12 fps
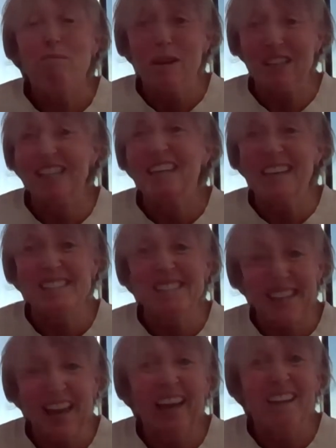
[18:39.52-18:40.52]
But to get
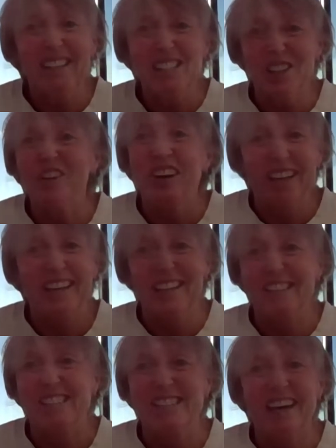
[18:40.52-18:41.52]
started, you've got to
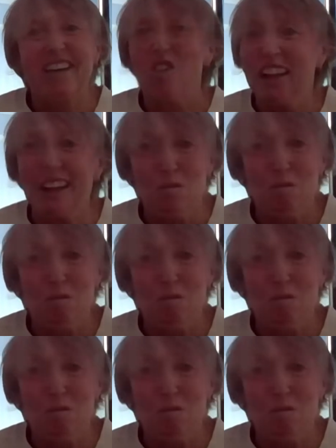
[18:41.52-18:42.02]
get started on the